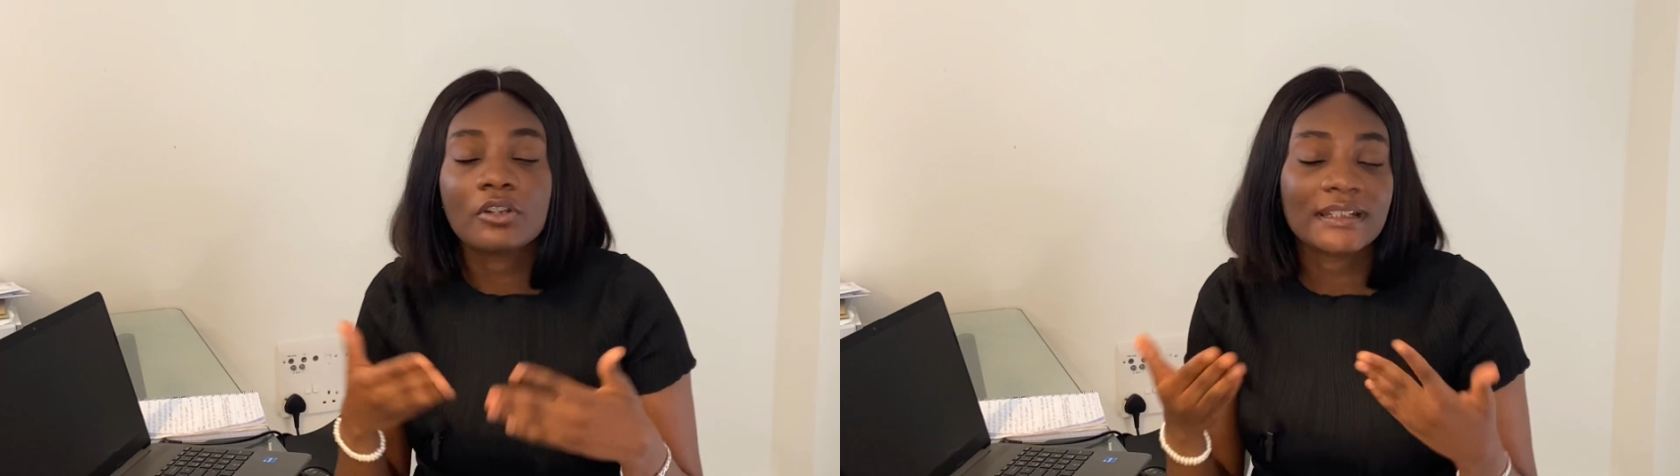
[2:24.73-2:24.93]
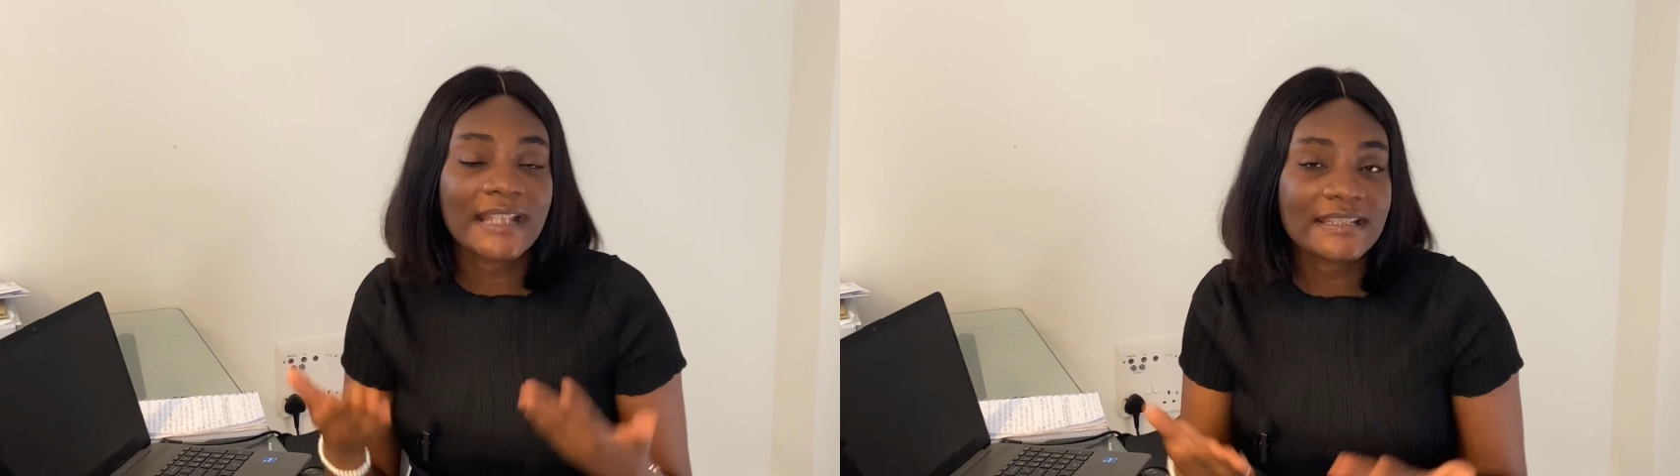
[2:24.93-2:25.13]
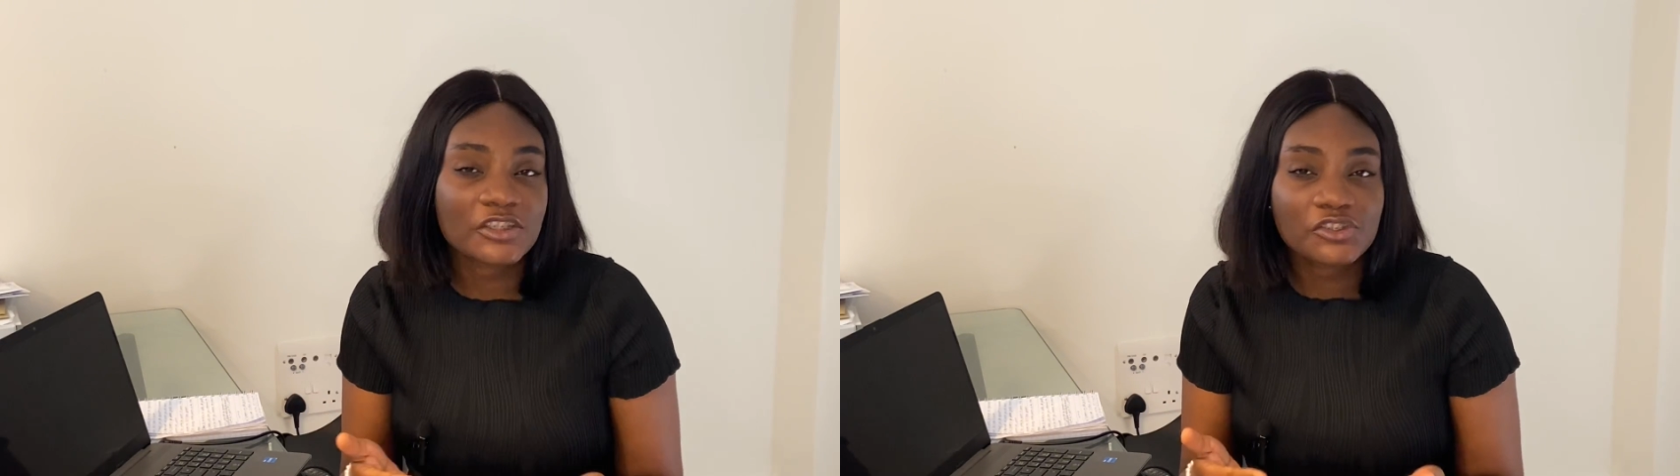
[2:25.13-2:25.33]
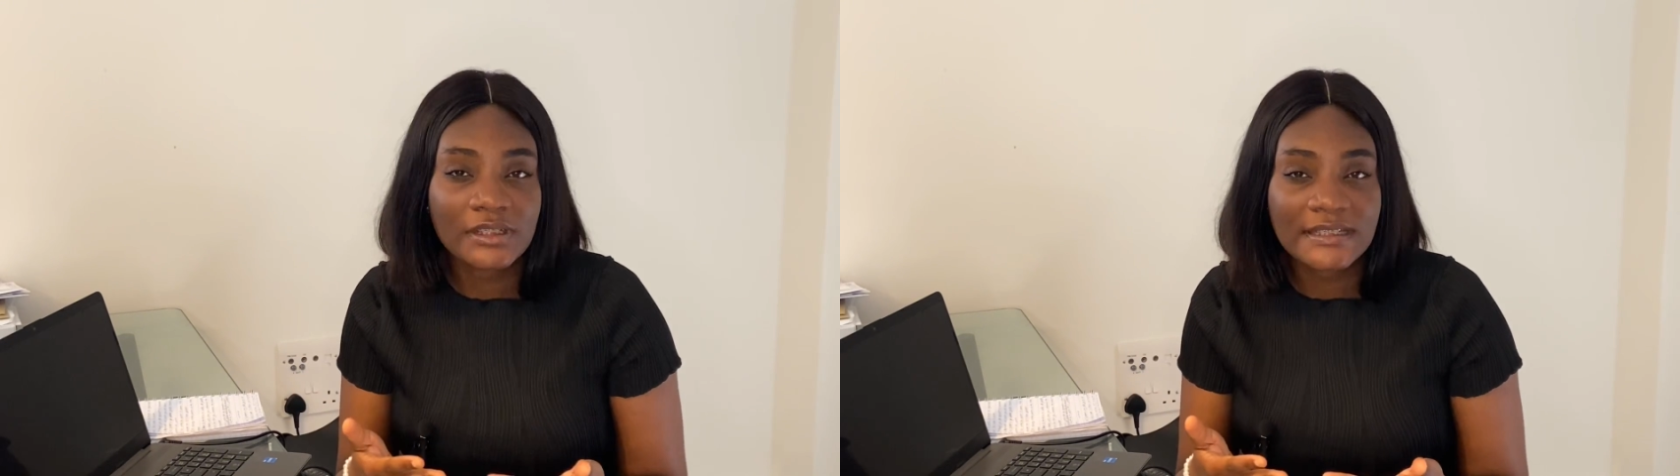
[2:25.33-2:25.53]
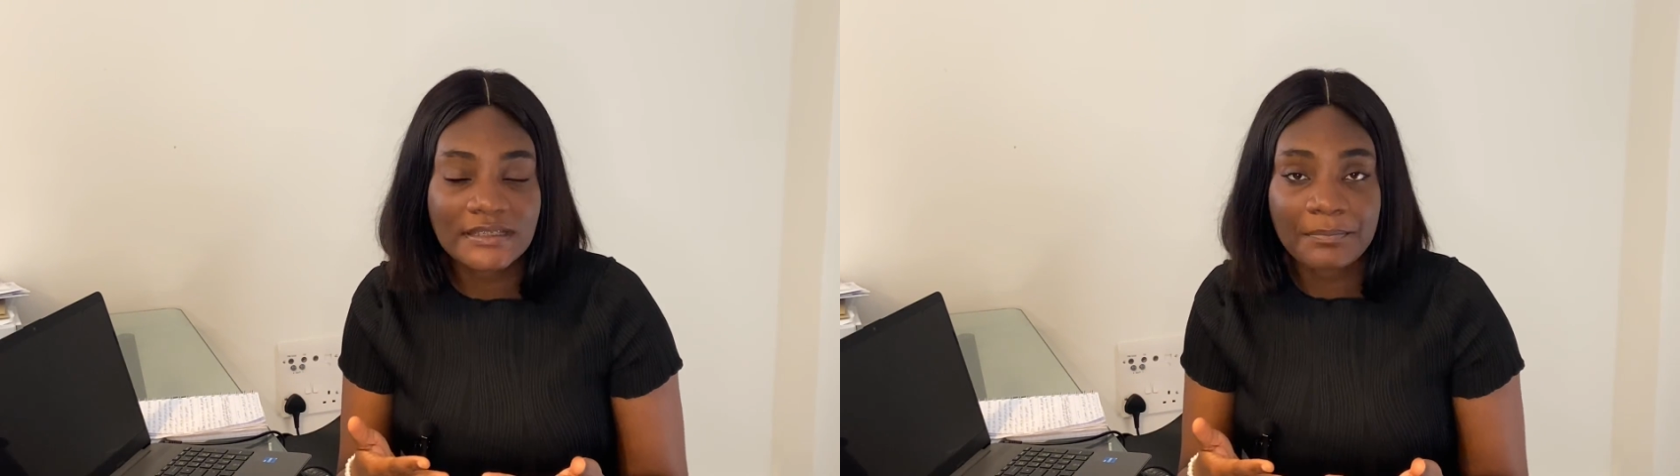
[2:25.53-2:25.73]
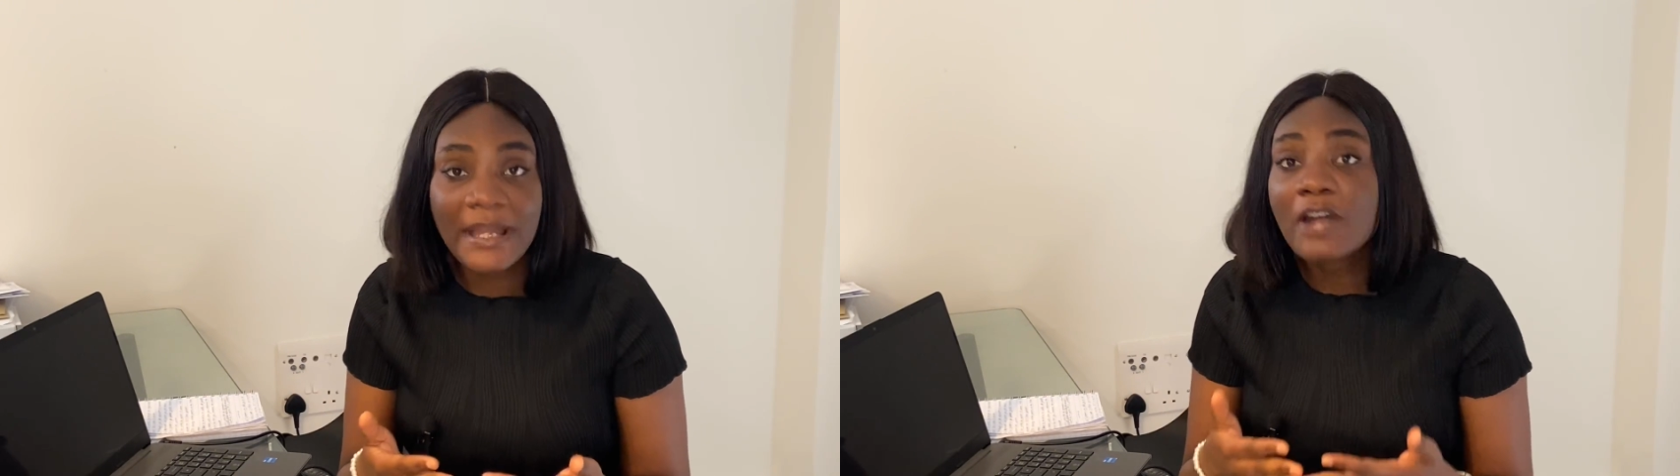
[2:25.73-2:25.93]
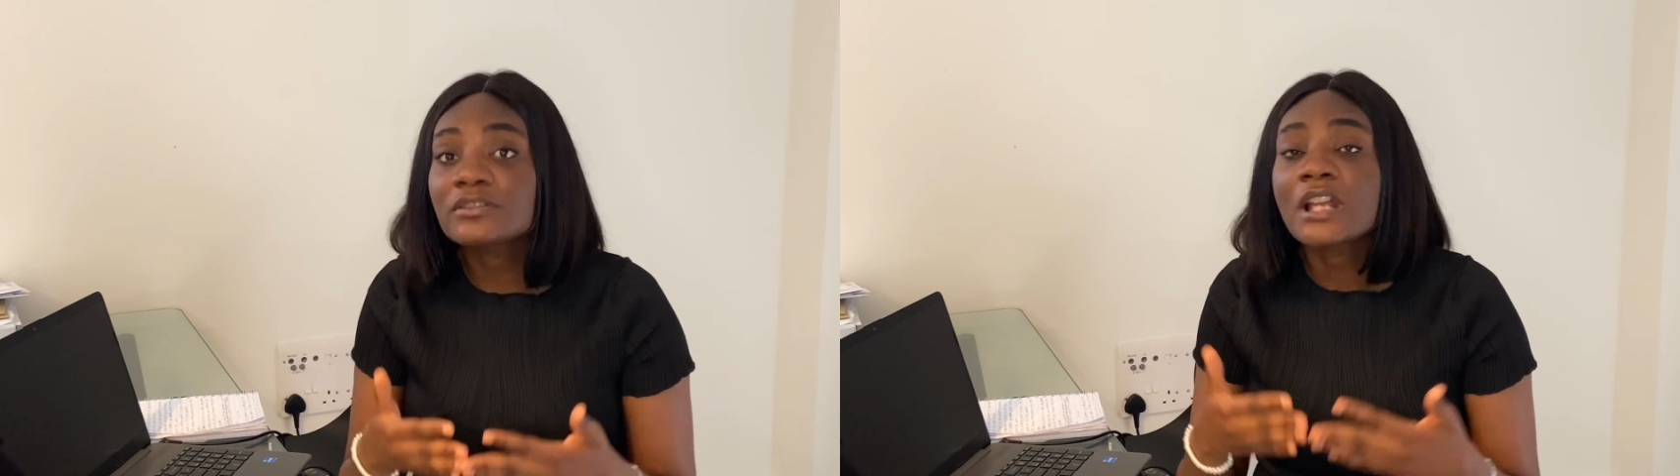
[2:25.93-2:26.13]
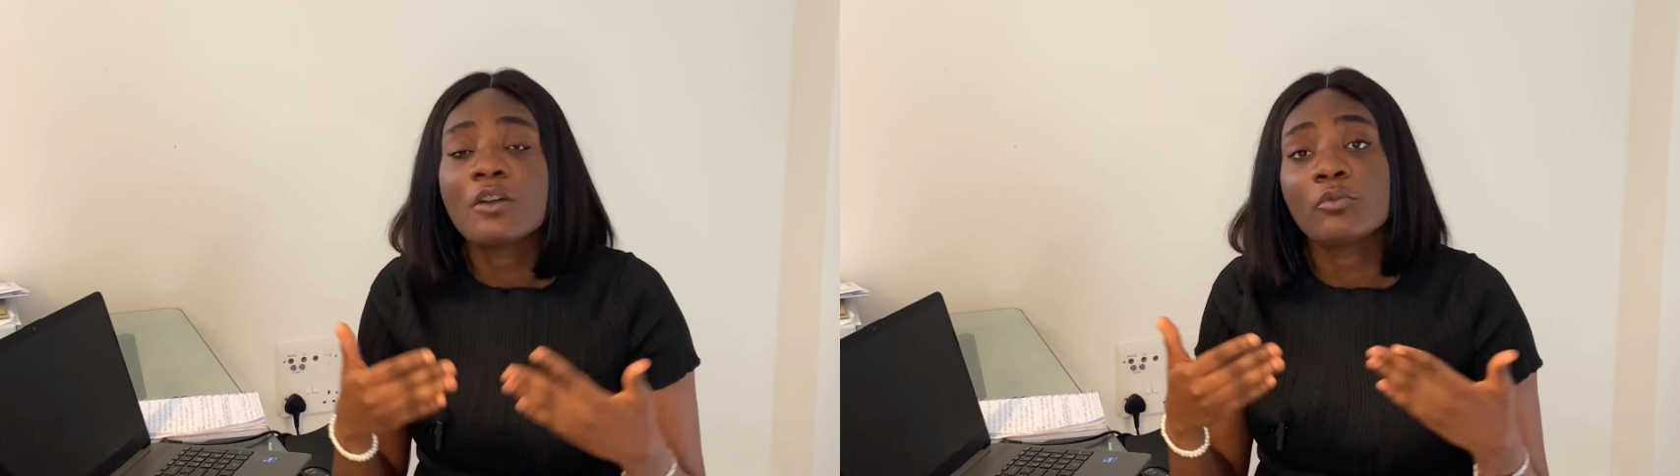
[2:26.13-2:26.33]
organization is about,